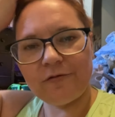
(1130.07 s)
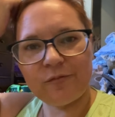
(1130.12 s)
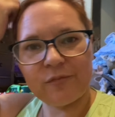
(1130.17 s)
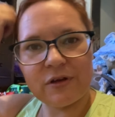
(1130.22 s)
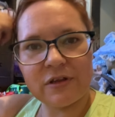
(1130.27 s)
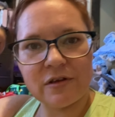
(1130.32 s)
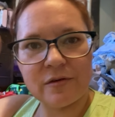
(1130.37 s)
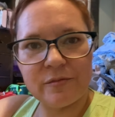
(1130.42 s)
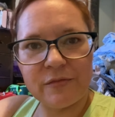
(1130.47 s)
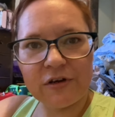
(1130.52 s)

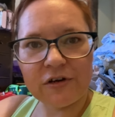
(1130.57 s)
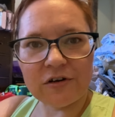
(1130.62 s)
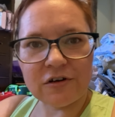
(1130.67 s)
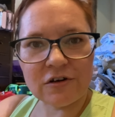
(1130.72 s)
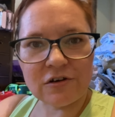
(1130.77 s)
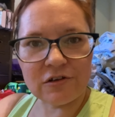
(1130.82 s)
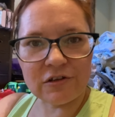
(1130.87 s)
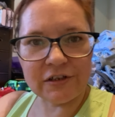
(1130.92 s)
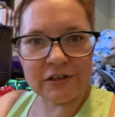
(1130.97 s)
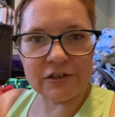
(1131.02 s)
be the
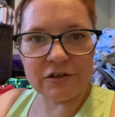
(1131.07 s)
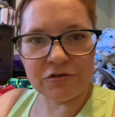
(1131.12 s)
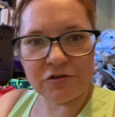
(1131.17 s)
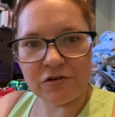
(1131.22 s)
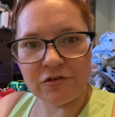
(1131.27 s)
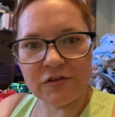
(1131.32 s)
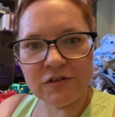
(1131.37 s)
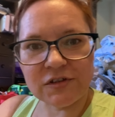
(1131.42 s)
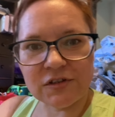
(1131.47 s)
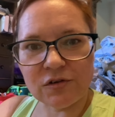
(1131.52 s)
miracle in your
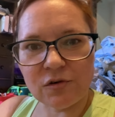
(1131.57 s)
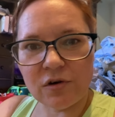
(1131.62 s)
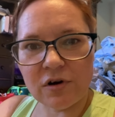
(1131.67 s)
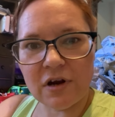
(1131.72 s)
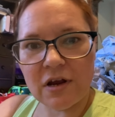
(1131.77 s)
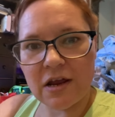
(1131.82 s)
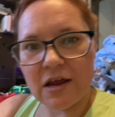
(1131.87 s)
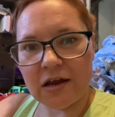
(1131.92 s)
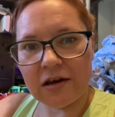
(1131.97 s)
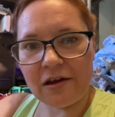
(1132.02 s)
own
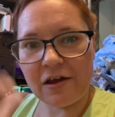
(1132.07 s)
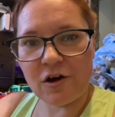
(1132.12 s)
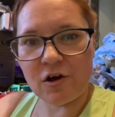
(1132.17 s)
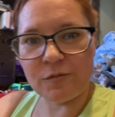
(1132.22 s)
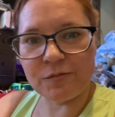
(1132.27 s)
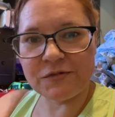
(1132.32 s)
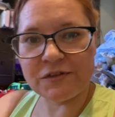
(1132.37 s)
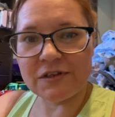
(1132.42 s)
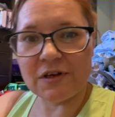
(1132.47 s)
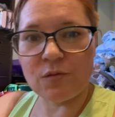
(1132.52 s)
story, and
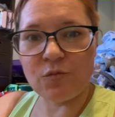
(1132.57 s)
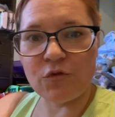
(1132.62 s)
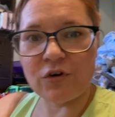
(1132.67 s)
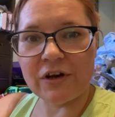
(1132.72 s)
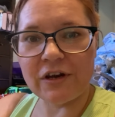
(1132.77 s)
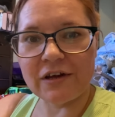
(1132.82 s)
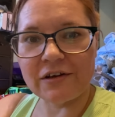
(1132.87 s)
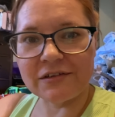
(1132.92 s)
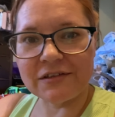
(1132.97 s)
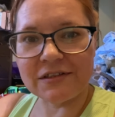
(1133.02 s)
help
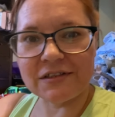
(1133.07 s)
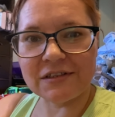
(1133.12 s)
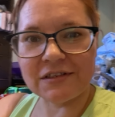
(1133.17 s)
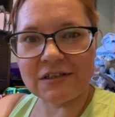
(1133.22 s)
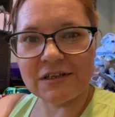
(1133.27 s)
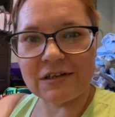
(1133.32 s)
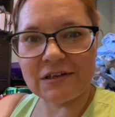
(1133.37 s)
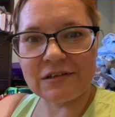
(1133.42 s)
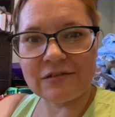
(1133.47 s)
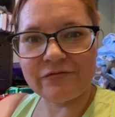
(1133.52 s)
someone else
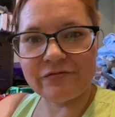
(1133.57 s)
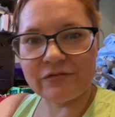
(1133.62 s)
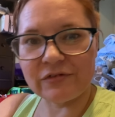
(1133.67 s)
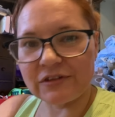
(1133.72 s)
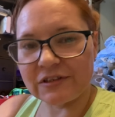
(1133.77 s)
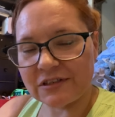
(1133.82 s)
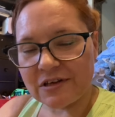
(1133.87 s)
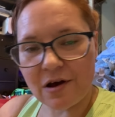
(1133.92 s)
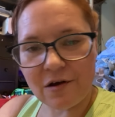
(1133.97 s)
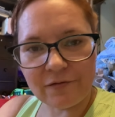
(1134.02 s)

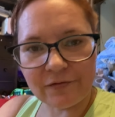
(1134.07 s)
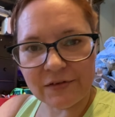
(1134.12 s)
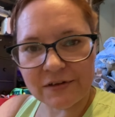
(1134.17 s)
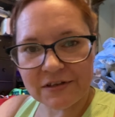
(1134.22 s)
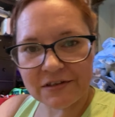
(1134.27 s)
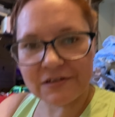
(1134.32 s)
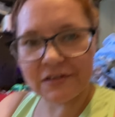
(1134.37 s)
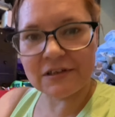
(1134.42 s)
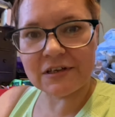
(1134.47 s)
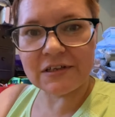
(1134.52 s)

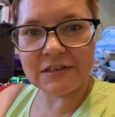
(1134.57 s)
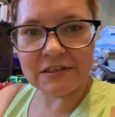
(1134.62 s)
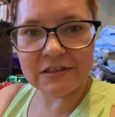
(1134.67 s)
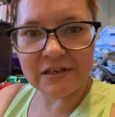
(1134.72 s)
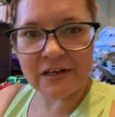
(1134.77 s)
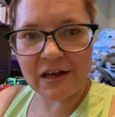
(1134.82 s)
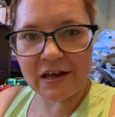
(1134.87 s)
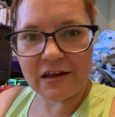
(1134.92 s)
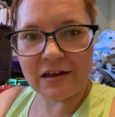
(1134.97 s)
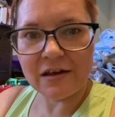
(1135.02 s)
selflessly
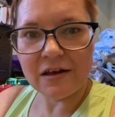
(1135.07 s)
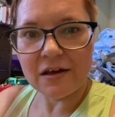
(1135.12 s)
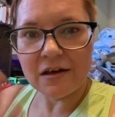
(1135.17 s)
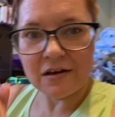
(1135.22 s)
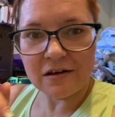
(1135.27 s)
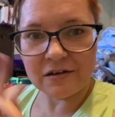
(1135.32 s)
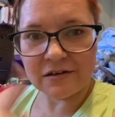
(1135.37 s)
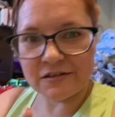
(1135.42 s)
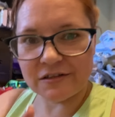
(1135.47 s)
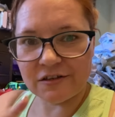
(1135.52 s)
today,
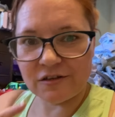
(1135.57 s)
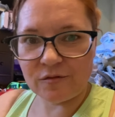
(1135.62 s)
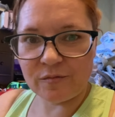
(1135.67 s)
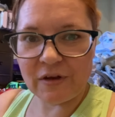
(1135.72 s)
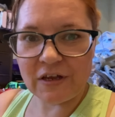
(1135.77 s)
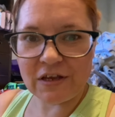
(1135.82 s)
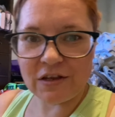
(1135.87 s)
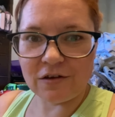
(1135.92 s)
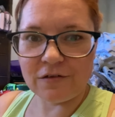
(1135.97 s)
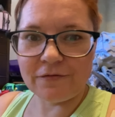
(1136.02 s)
because it'll
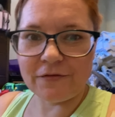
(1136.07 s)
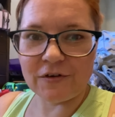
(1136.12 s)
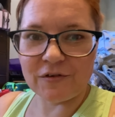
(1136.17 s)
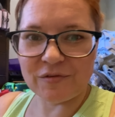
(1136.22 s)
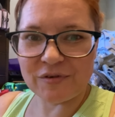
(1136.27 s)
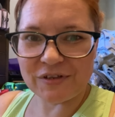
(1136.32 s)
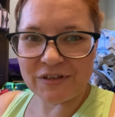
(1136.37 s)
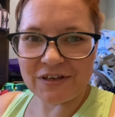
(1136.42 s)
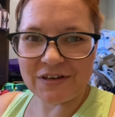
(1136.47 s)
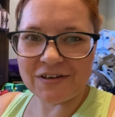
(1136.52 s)
make you feel
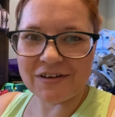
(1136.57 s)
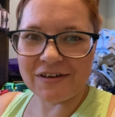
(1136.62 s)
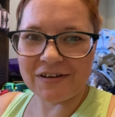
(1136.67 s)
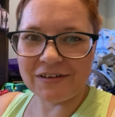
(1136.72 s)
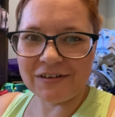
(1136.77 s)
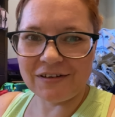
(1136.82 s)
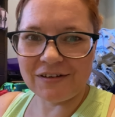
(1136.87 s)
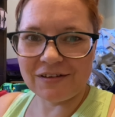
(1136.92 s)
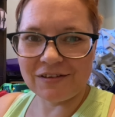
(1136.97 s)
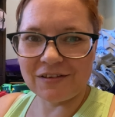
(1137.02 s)
really good.
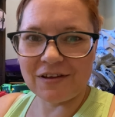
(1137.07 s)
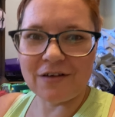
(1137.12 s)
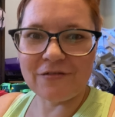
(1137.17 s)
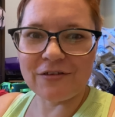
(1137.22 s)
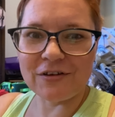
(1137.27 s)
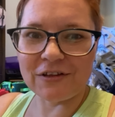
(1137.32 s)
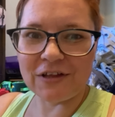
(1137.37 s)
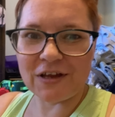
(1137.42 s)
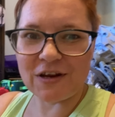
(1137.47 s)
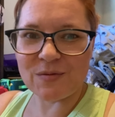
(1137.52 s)
Love
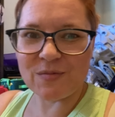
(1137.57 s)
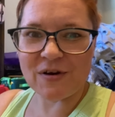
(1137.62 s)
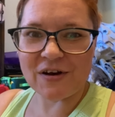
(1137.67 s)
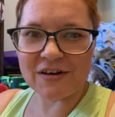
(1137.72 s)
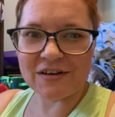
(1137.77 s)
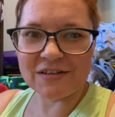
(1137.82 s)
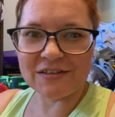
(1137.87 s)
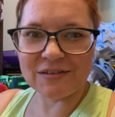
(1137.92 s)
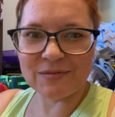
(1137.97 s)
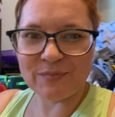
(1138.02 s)
you,
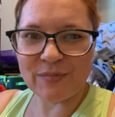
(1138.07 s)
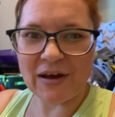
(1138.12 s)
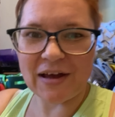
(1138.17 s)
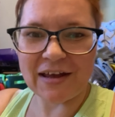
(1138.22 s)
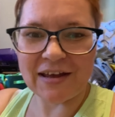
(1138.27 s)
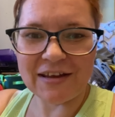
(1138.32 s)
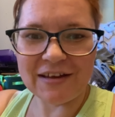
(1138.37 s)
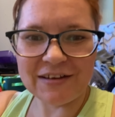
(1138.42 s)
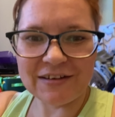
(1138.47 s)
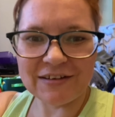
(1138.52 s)
ladybugs. Bye.